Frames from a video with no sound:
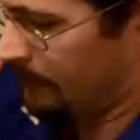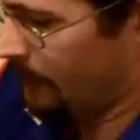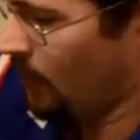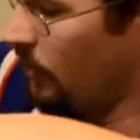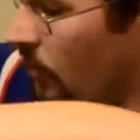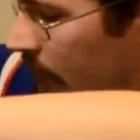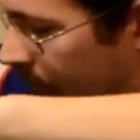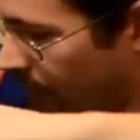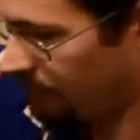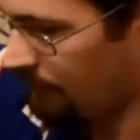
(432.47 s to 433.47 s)

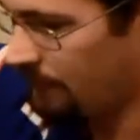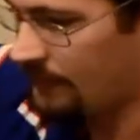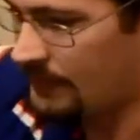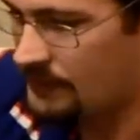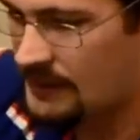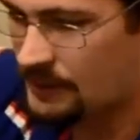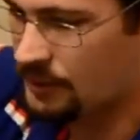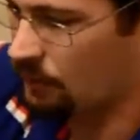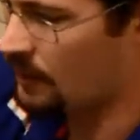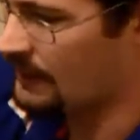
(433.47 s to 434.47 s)
Underneath is
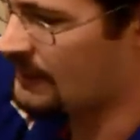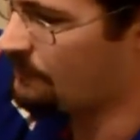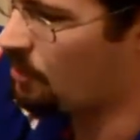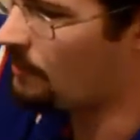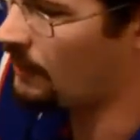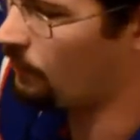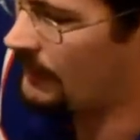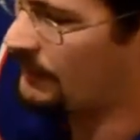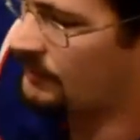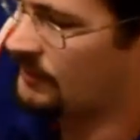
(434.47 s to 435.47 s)
actually where I keep all my
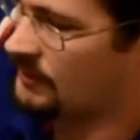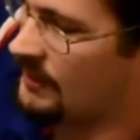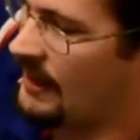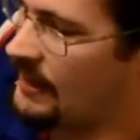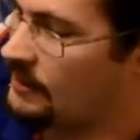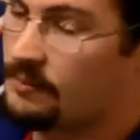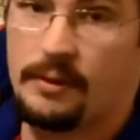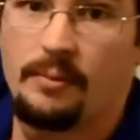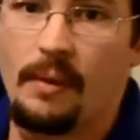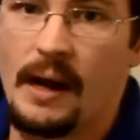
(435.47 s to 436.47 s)
rings and
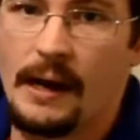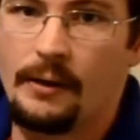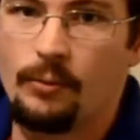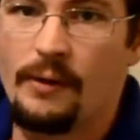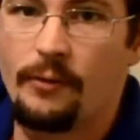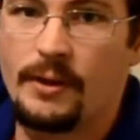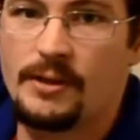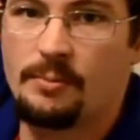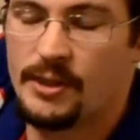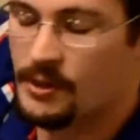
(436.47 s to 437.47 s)
my
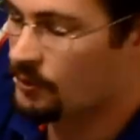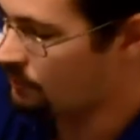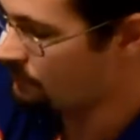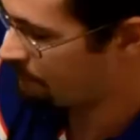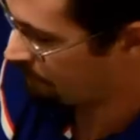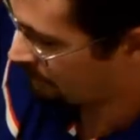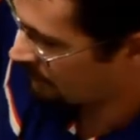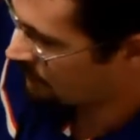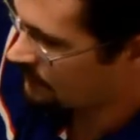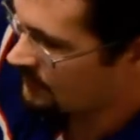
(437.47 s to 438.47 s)
reference material.
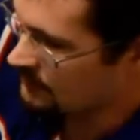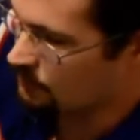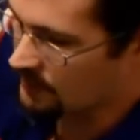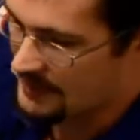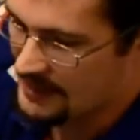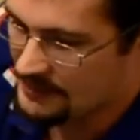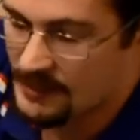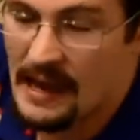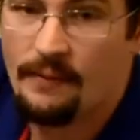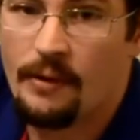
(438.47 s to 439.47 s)
It's really handy to
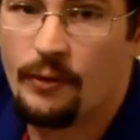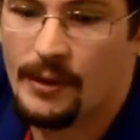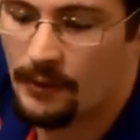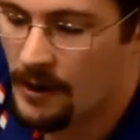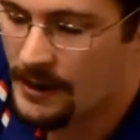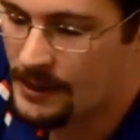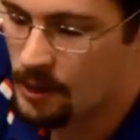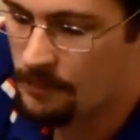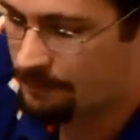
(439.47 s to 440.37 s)
have everything right here.